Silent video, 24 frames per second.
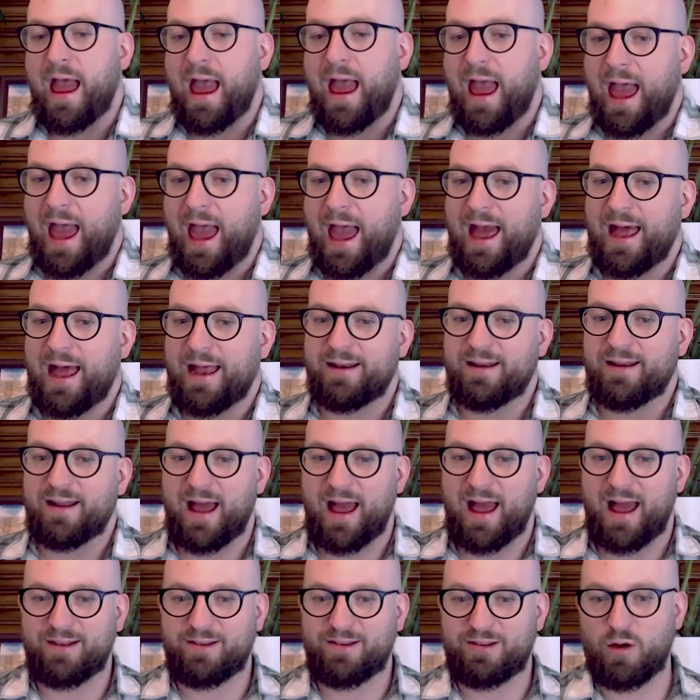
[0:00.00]
And
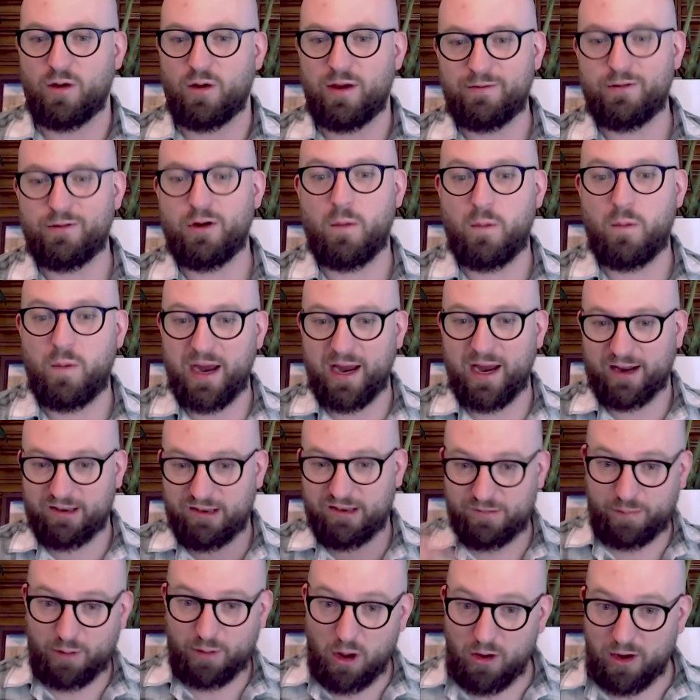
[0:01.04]
so even though we
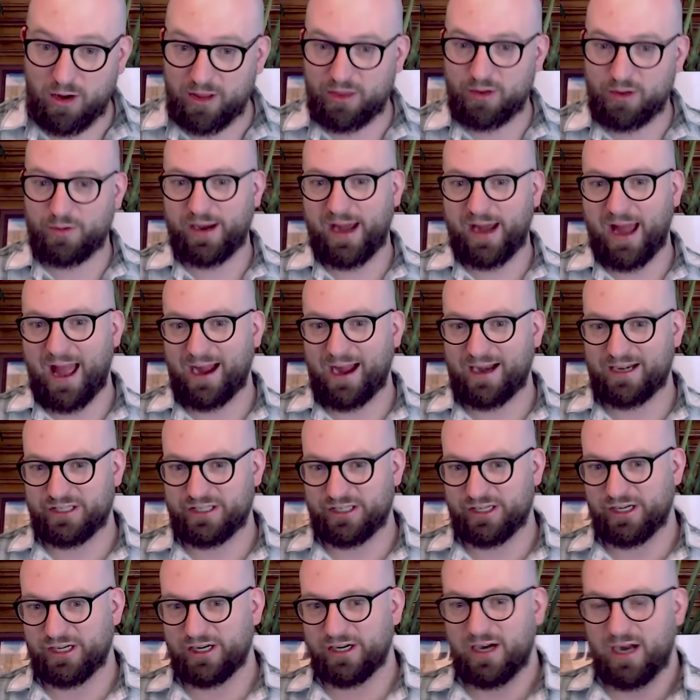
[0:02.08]
exploded the
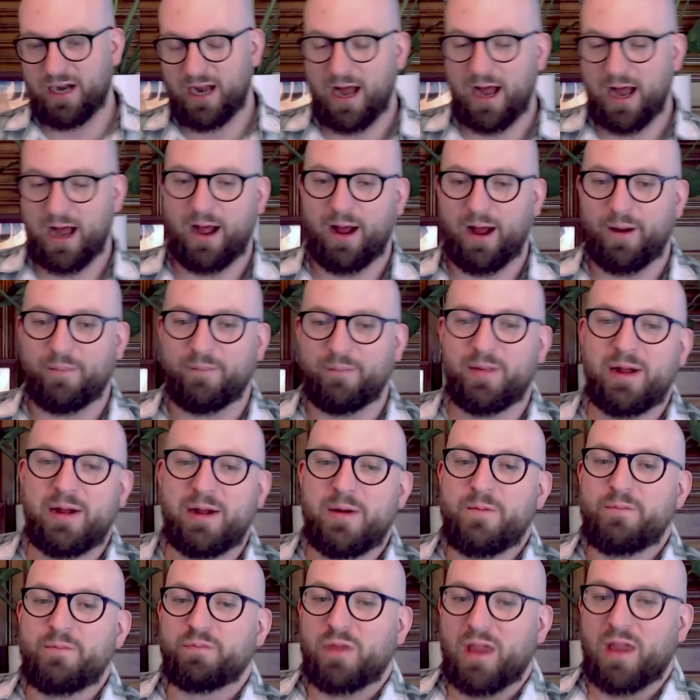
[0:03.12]
reactor,
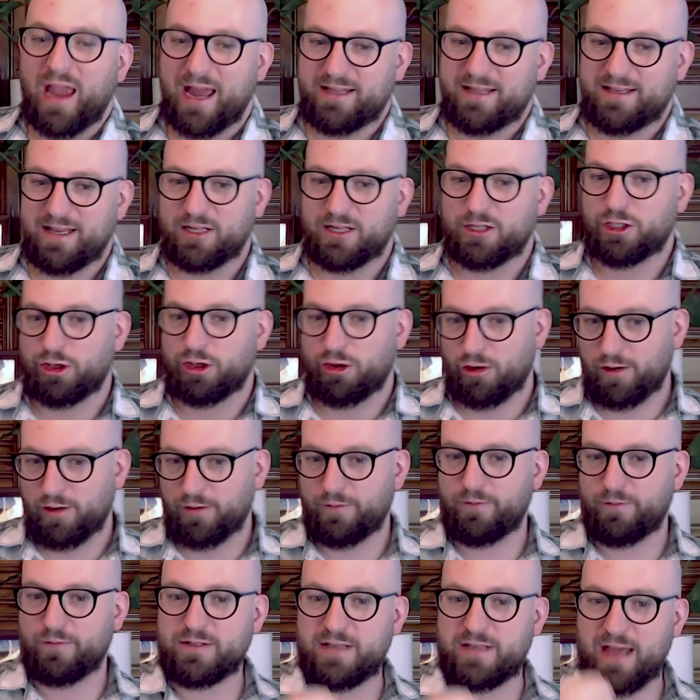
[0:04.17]
it did sort
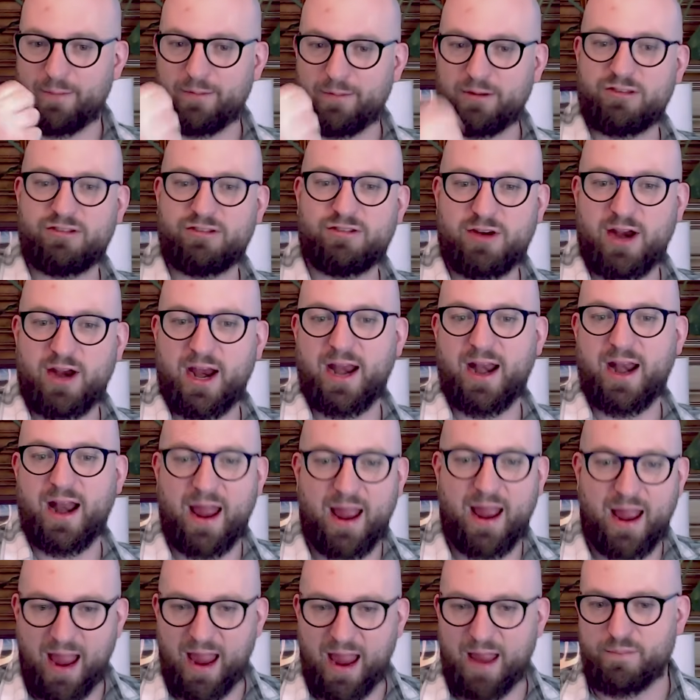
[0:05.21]
of demonstrate
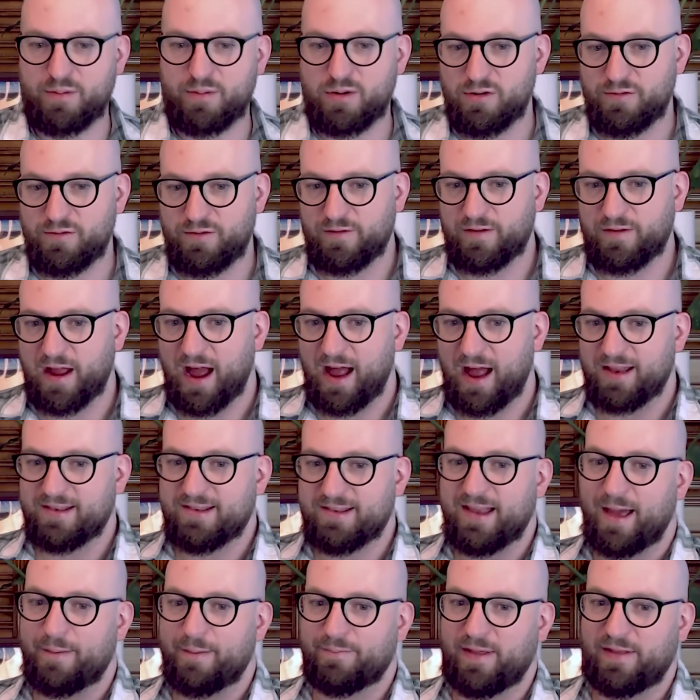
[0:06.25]
a proof of
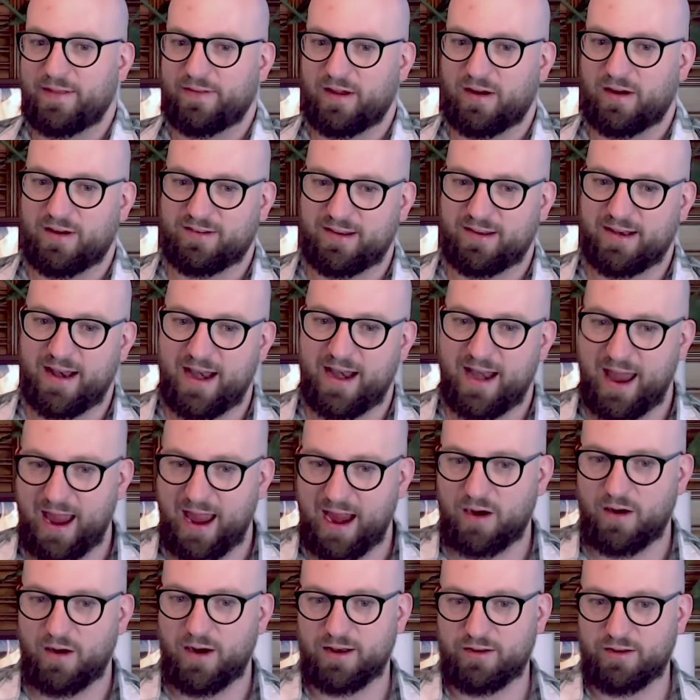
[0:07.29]
concept that there is an
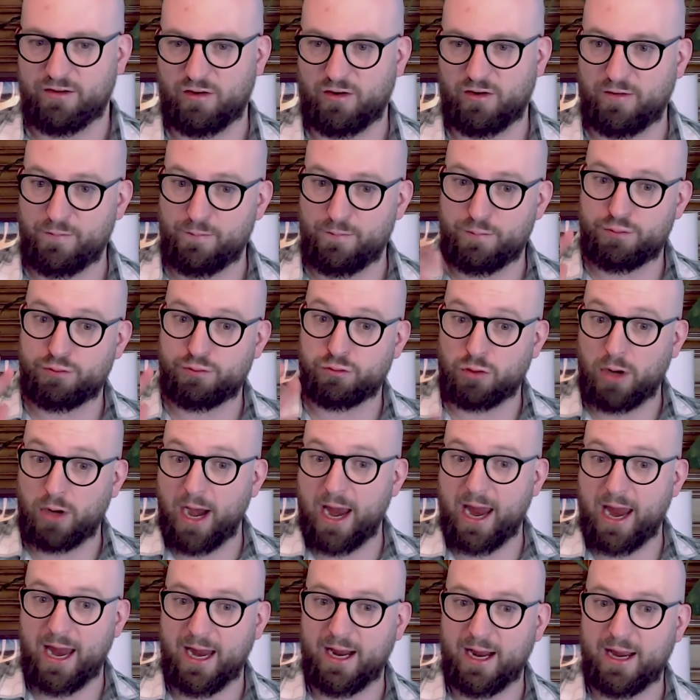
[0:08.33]
inherent sort of
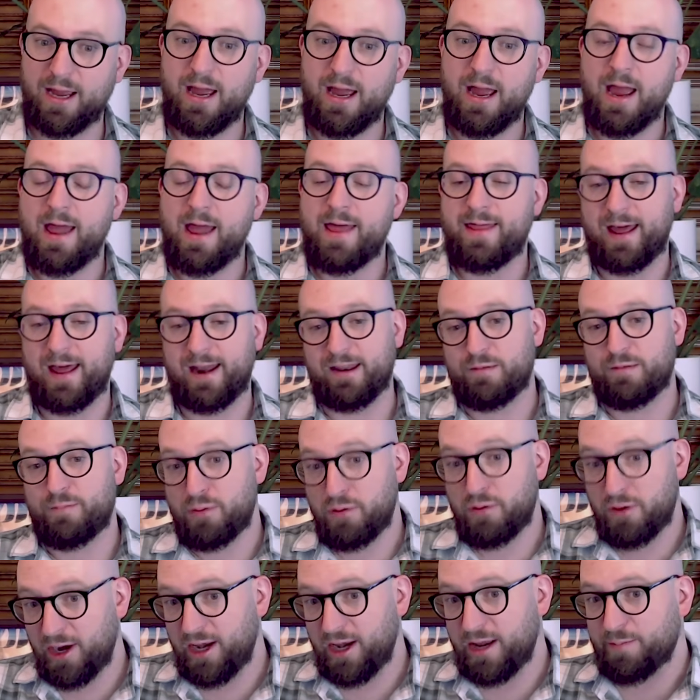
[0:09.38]
break that is
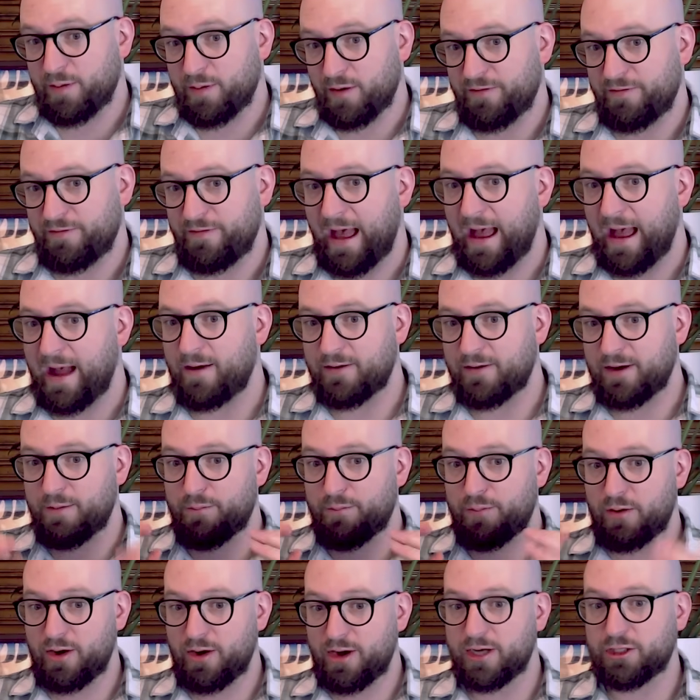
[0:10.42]
pretty profound and
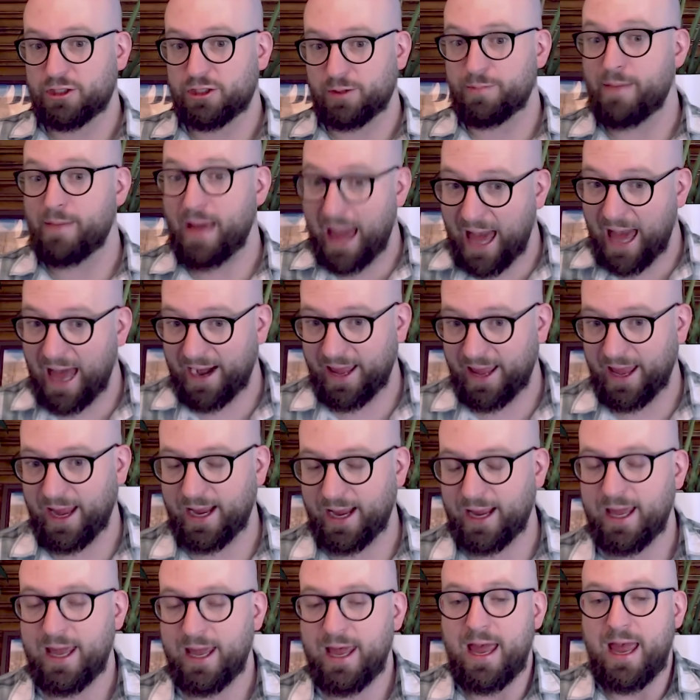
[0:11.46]
pretty
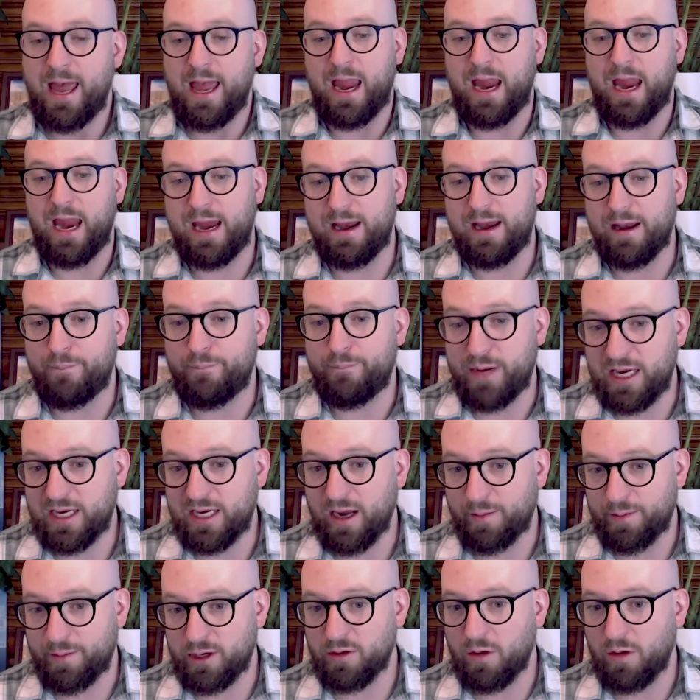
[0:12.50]
dramatic in a
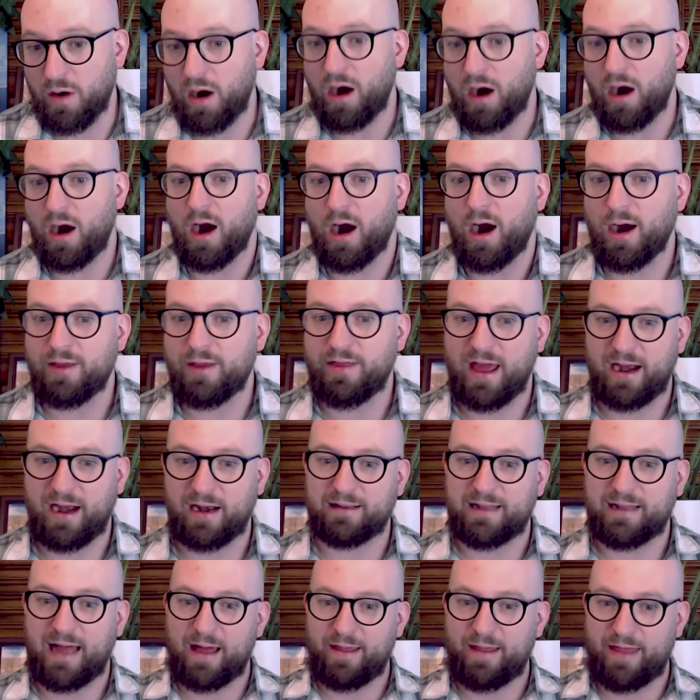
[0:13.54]
BWR
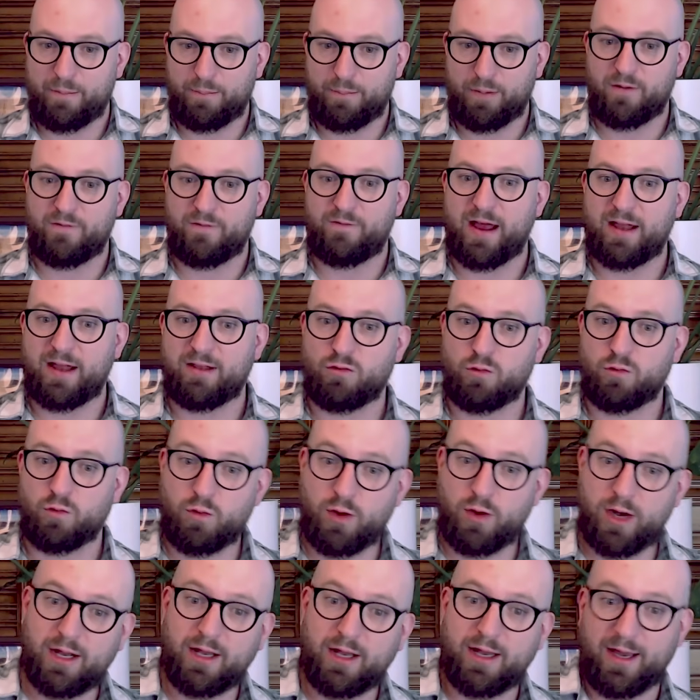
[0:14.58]
that prevents
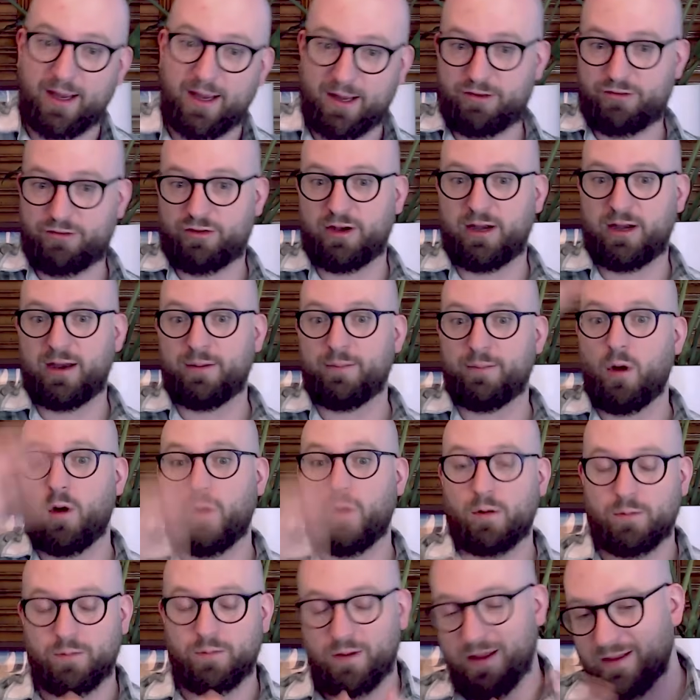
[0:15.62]
really extreme,
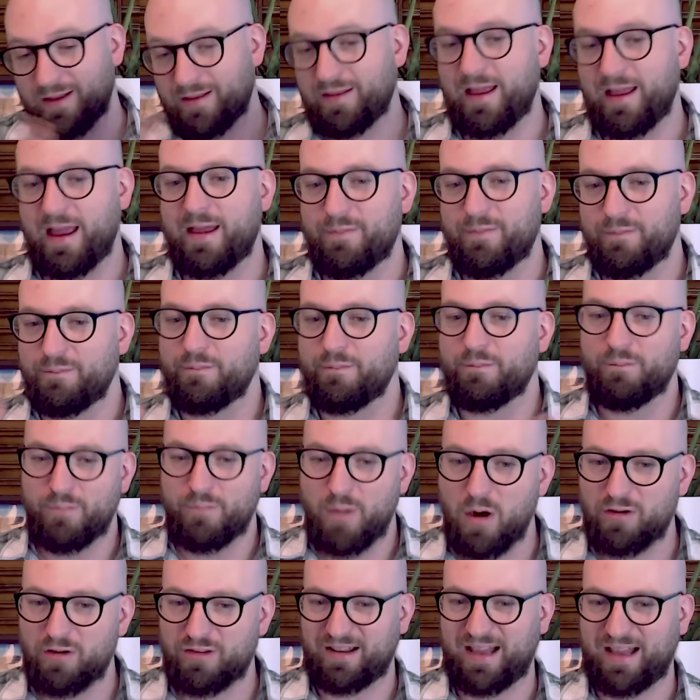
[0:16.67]
or in
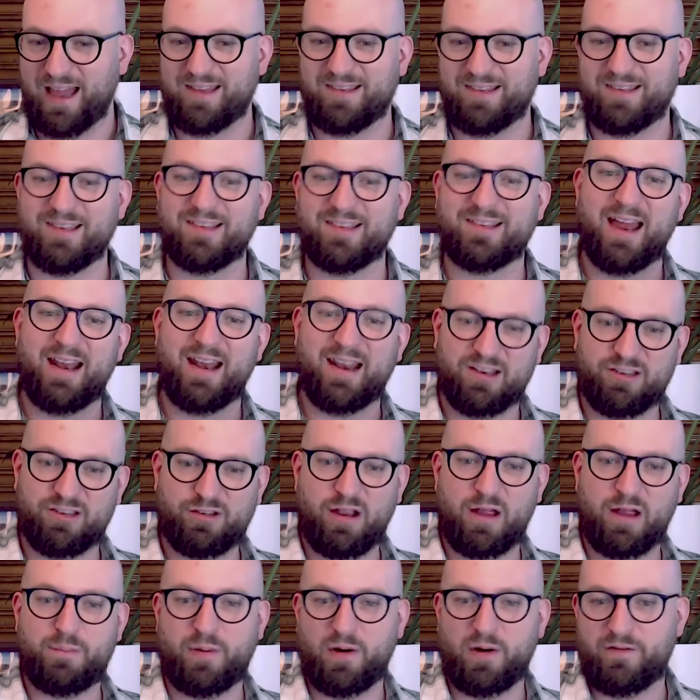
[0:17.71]
most cases can
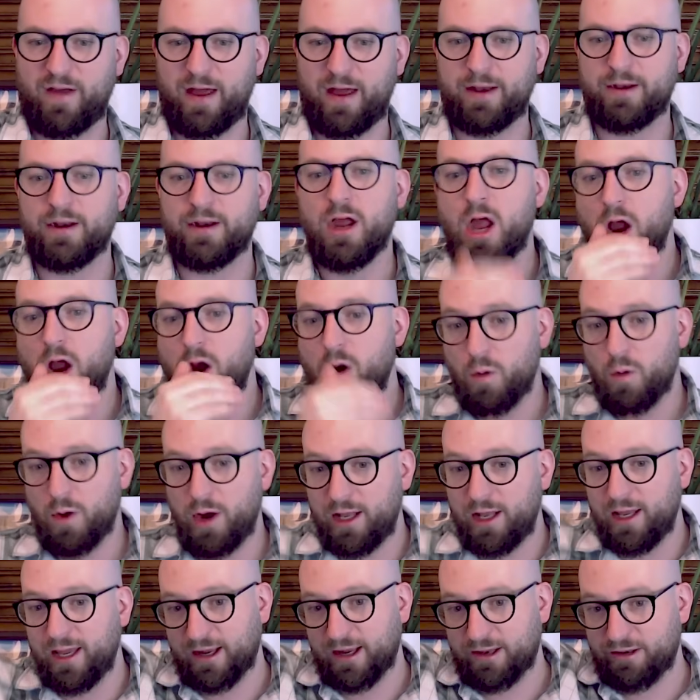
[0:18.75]
prevent
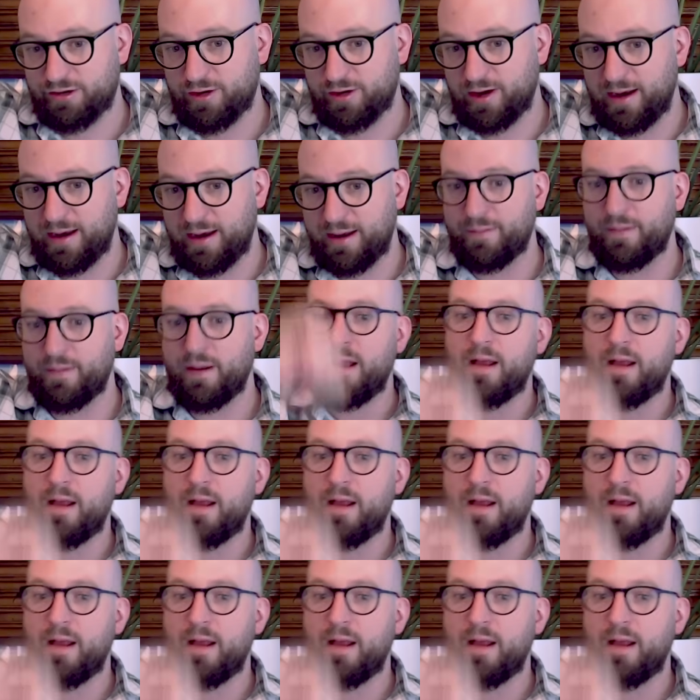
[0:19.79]
really extreme